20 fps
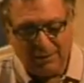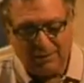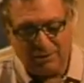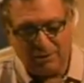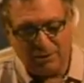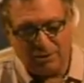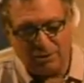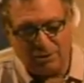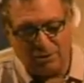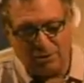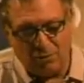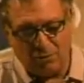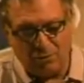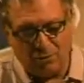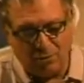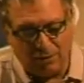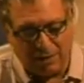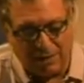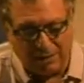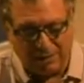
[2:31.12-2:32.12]
so
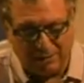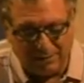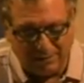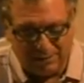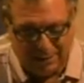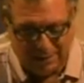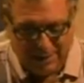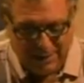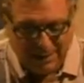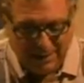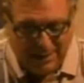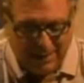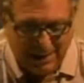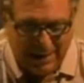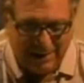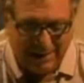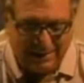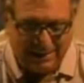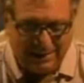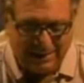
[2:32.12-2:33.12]
uh,
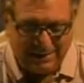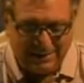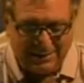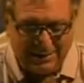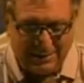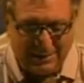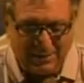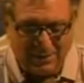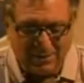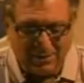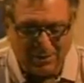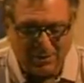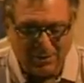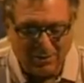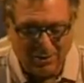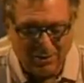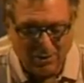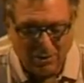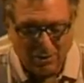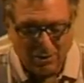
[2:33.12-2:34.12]
hang in there,
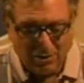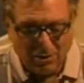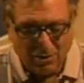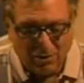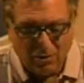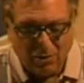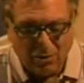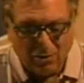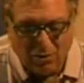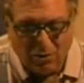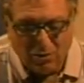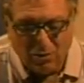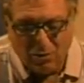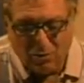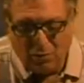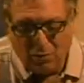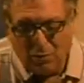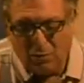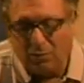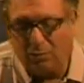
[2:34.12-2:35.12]

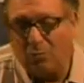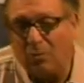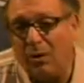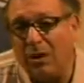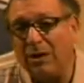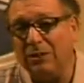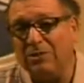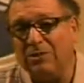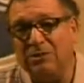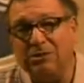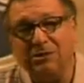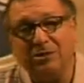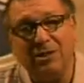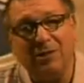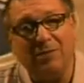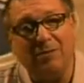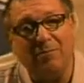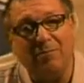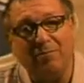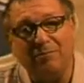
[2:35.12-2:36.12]
watch
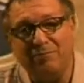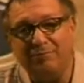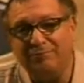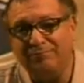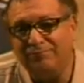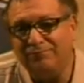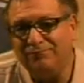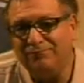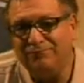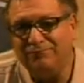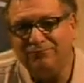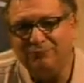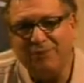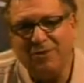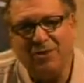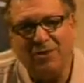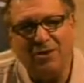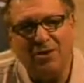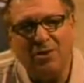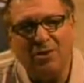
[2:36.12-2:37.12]
some
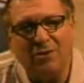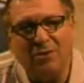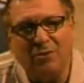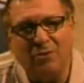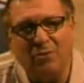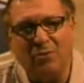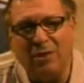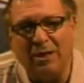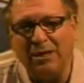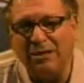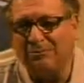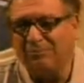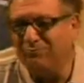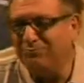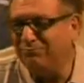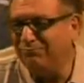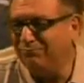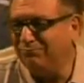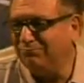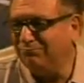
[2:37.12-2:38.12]
great
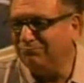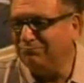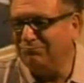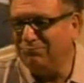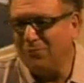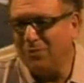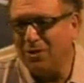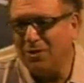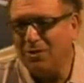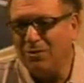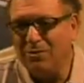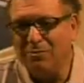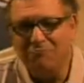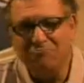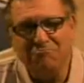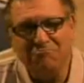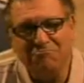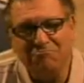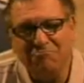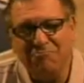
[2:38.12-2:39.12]

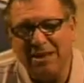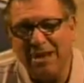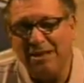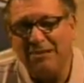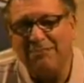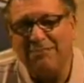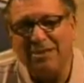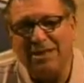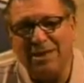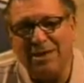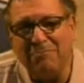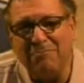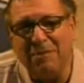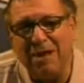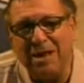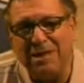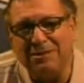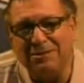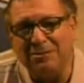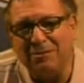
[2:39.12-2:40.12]
NBA
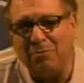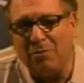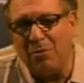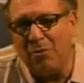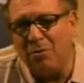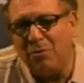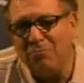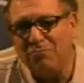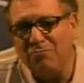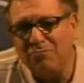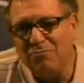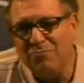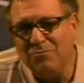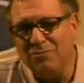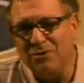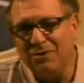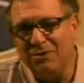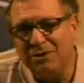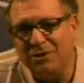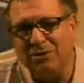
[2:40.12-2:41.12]
basketball,
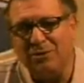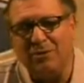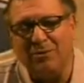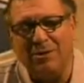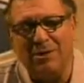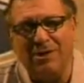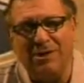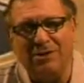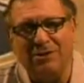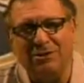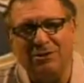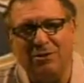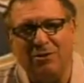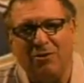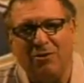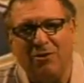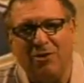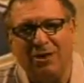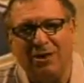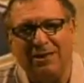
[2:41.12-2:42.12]
little NHL
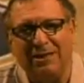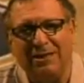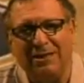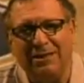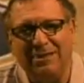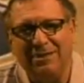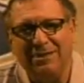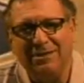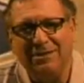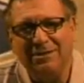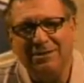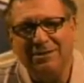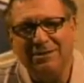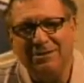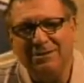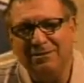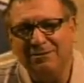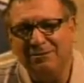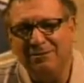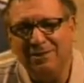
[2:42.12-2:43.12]
hockey.
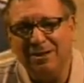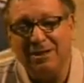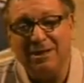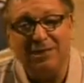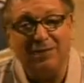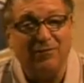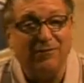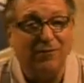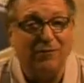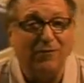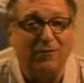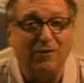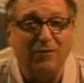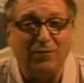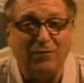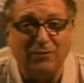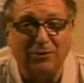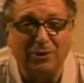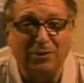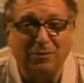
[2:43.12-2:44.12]
And if your
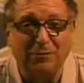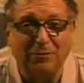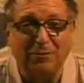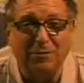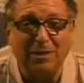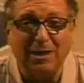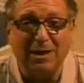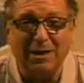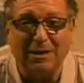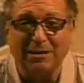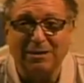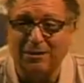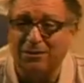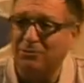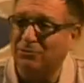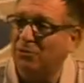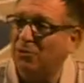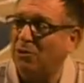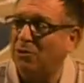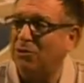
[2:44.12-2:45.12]
favorite team's playing, there's
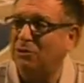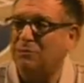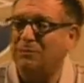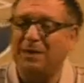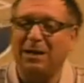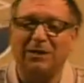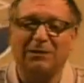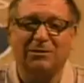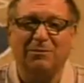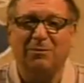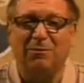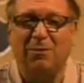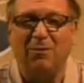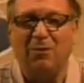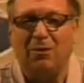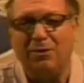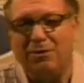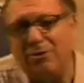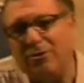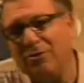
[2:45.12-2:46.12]
college basketball
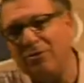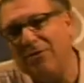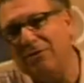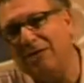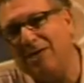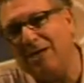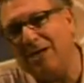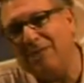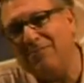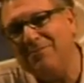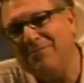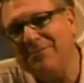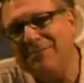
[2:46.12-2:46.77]
and all the time.